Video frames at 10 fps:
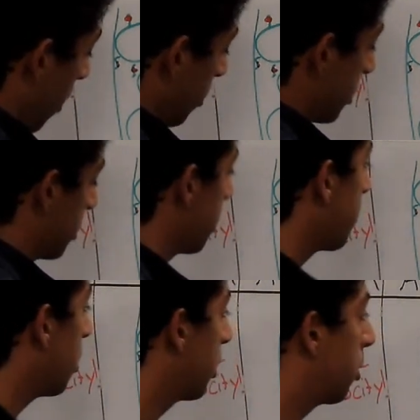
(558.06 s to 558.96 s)
ours is in
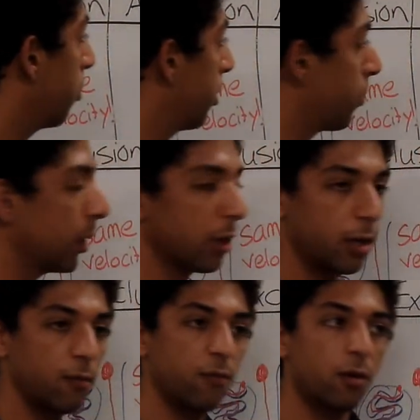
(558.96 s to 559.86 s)
the molecule that we're
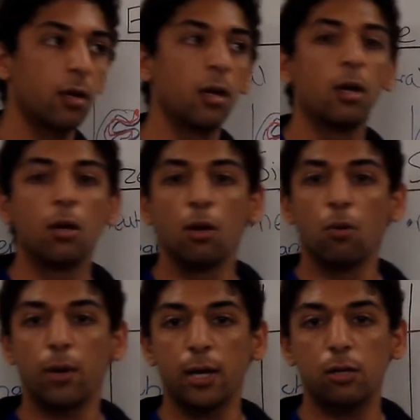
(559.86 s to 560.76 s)
looking for,
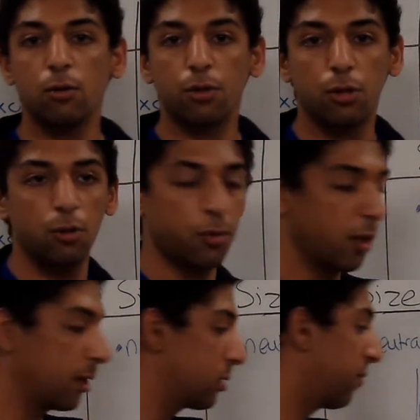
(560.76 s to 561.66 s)
we can do two
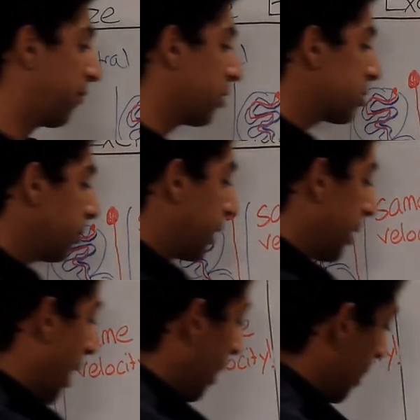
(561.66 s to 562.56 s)
things. First, we
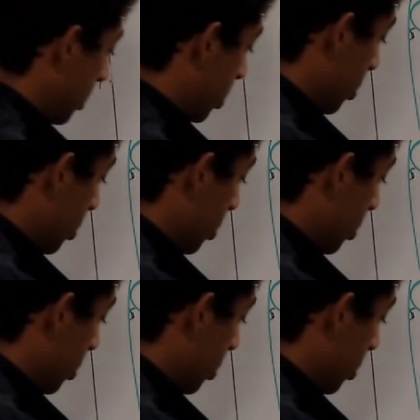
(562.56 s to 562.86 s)
can add in